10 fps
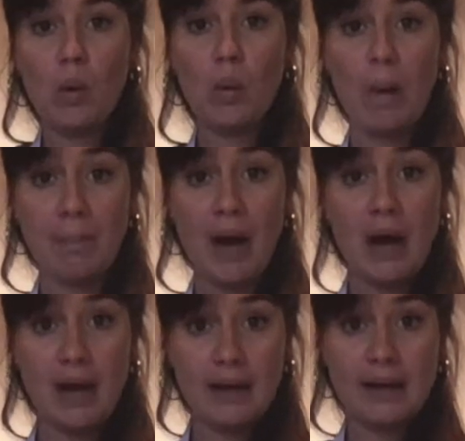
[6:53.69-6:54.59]
one
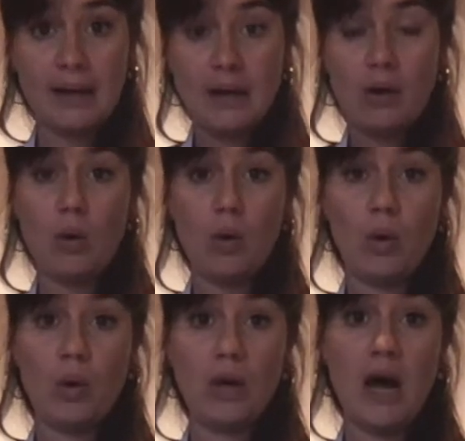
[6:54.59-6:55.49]
pie
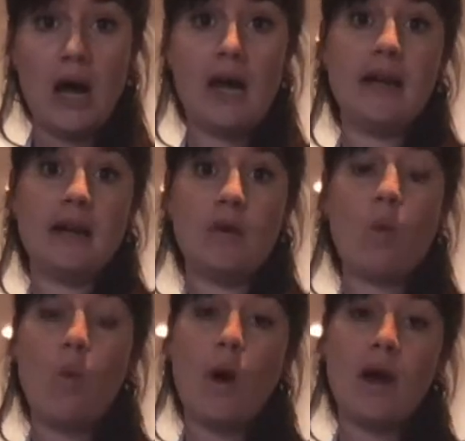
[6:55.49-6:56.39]
or line
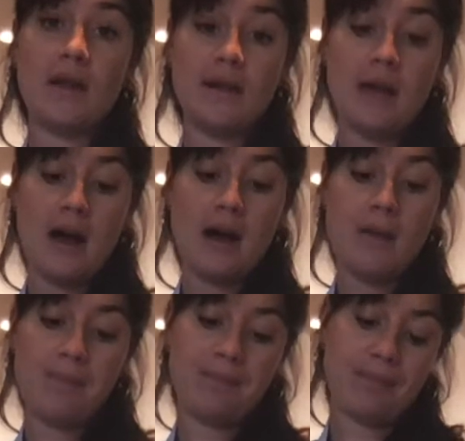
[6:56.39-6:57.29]

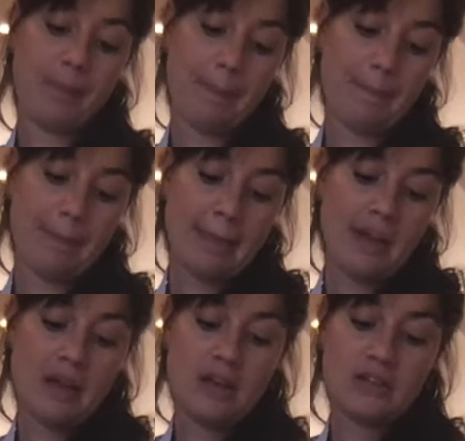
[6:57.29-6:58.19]
one
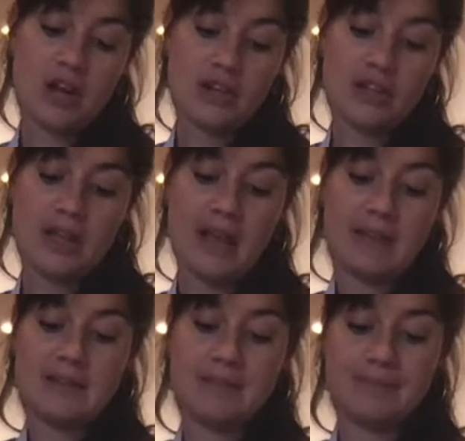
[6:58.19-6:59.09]
tart shell case.